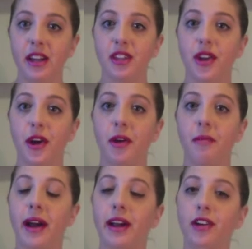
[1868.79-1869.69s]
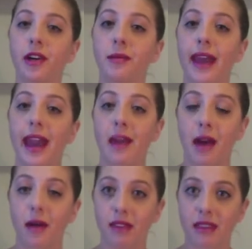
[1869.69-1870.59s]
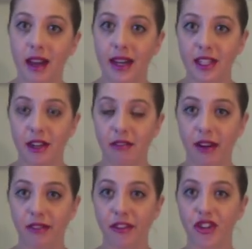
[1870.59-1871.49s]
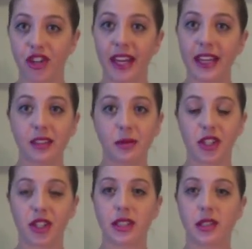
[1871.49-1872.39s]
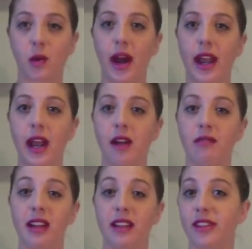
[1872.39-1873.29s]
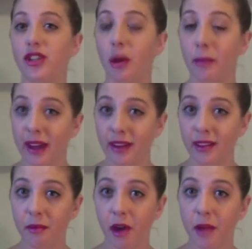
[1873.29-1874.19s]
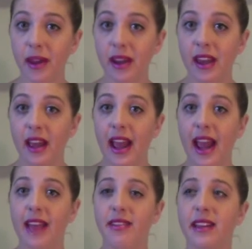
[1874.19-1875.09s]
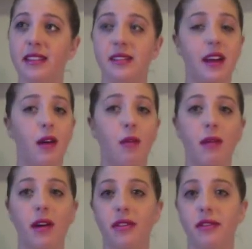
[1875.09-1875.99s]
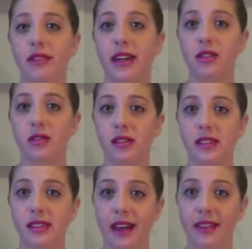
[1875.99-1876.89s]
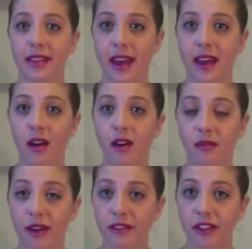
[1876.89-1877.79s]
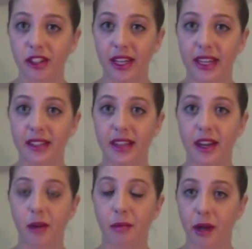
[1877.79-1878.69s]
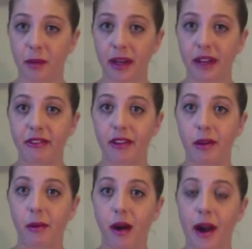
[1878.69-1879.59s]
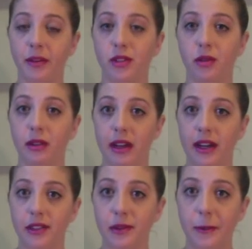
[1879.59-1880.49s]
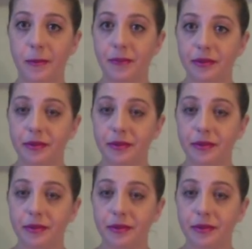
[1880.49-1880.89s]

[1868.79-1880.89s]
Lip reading: So my group came up with the idea of refugees, which is quite a relevant topic at the moment. And there's a wealth of resources out there on refugees that are appropriate for a primary school classroom.